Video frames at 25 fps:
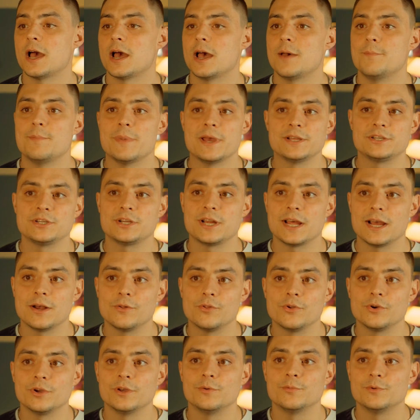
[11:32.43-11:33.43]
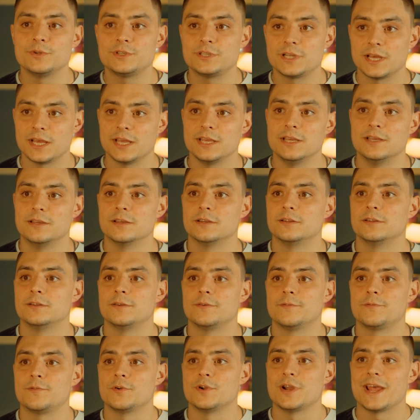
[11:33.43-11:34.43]
and measured how long it would take
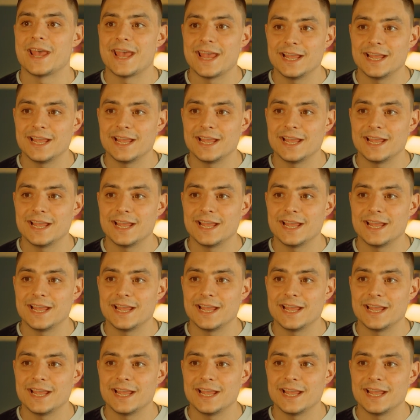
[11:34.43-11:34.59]
for an